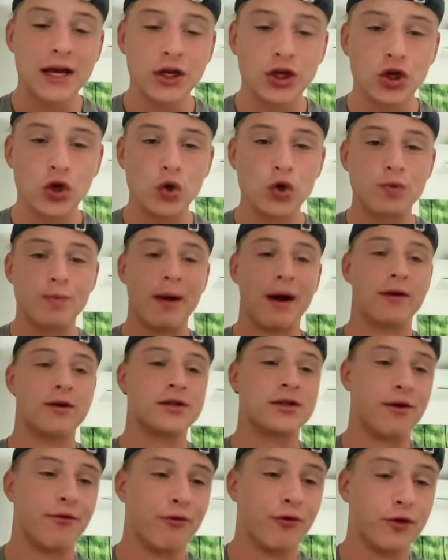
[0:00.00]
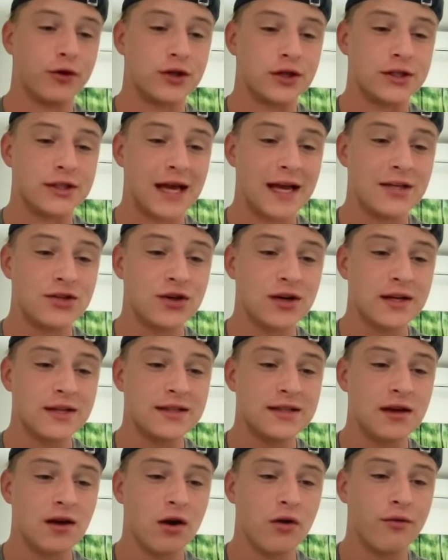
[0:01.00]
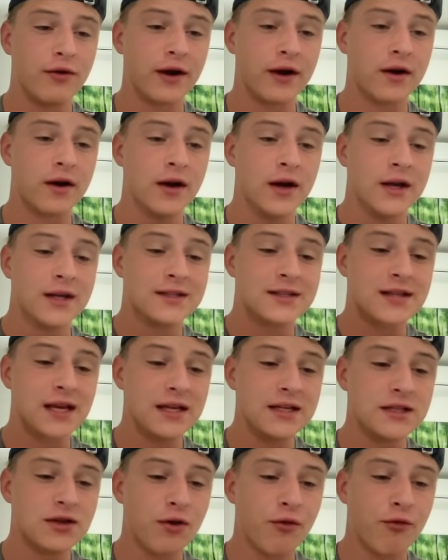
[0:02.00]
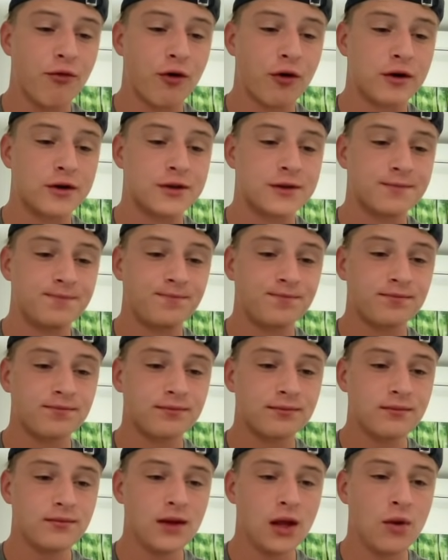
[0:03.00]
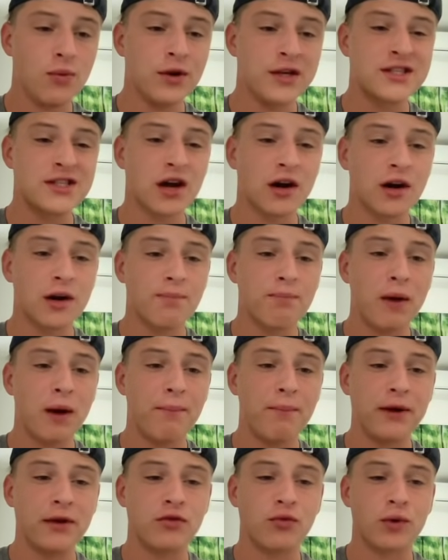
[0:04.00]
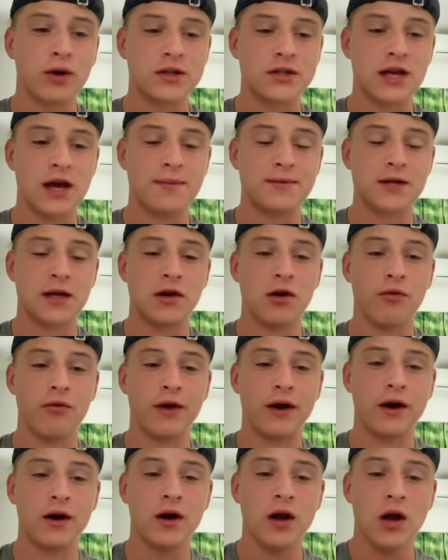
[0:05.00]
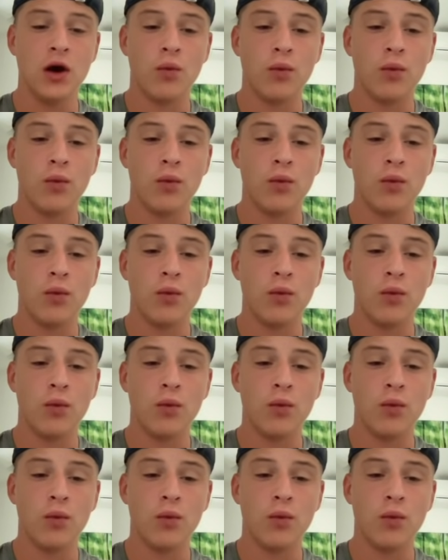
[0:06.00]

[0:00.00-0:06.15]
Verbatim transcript: a huge bearish divergence as you can see over here since of course we started bumping towards the upside over here.